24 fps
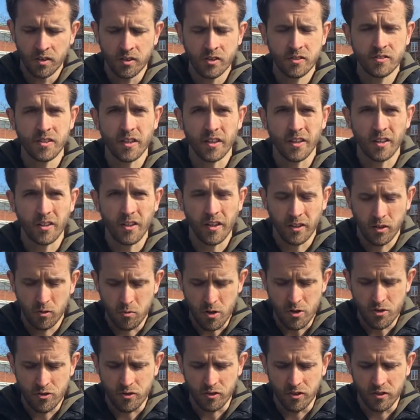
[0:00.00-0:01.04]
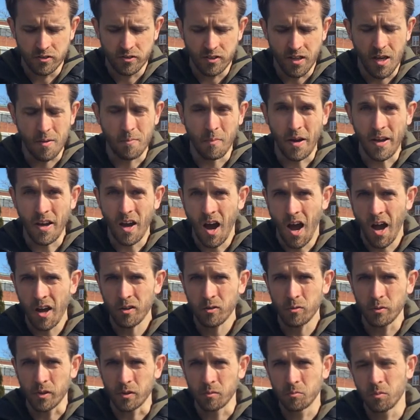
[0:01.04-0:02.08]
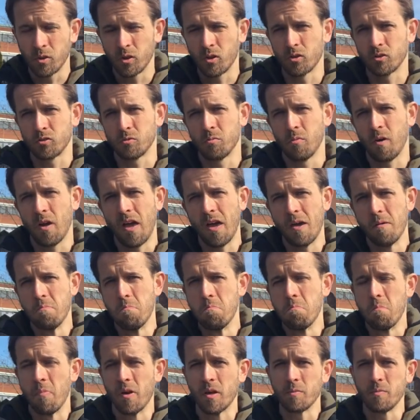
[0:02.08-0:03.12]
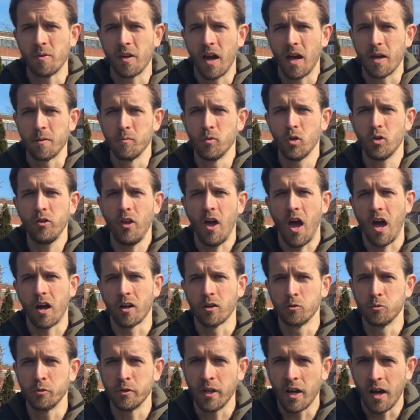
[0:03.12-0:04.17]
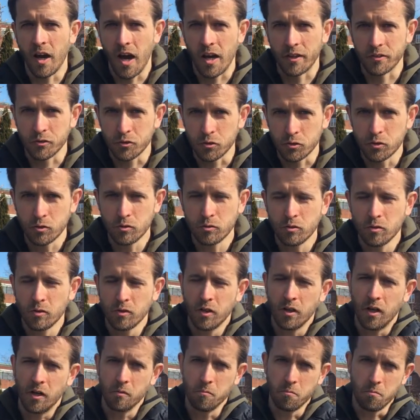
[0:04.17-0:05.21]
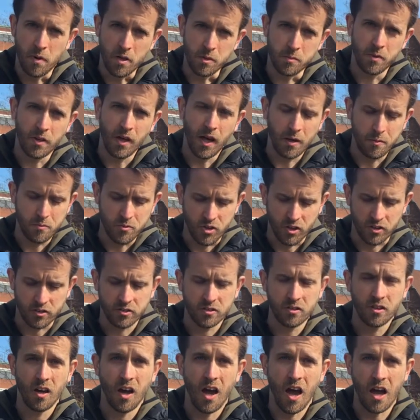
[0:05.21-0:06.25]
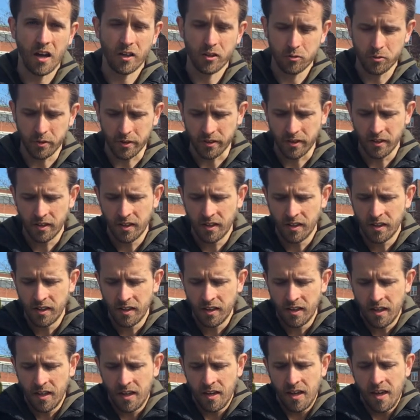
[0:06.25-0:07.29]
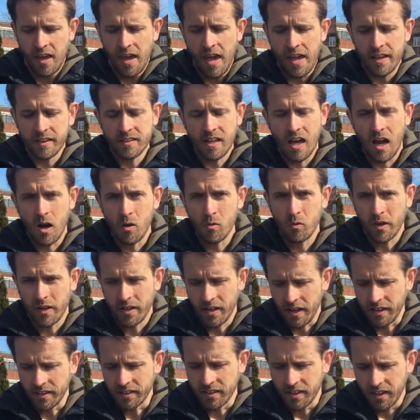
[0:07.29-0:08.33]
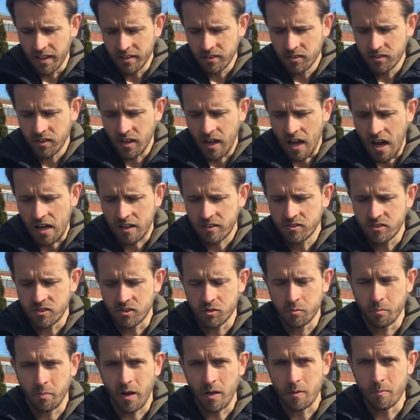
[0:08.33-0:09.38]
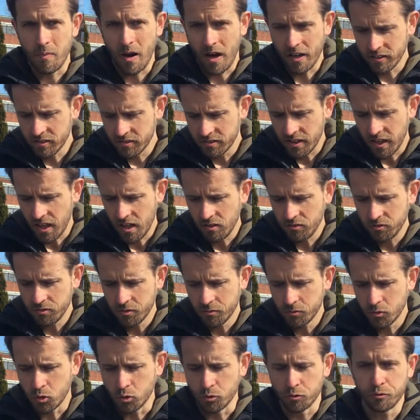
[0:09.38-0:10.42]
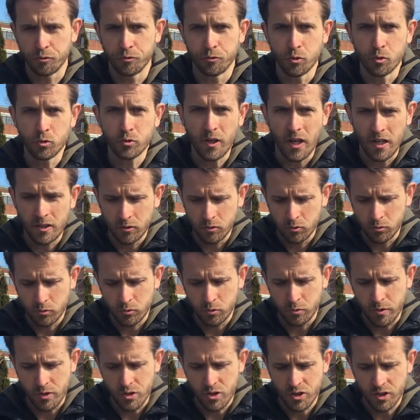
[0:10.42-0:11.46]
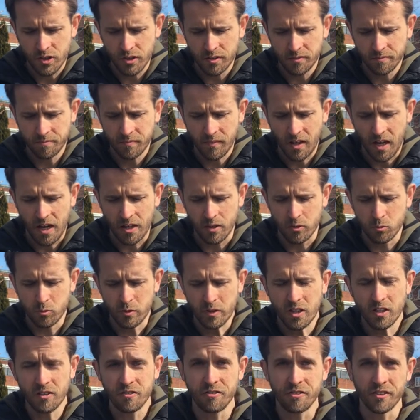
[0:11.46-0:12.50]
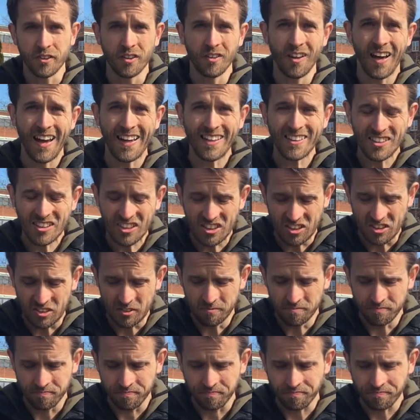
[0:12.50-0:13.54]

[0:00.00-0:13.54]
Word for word: The second question is, am I hungry? Because maybe I'm not angry at you, maybe I'm just hungry. And how can I get access by myself to food and nutrition I really feel I need?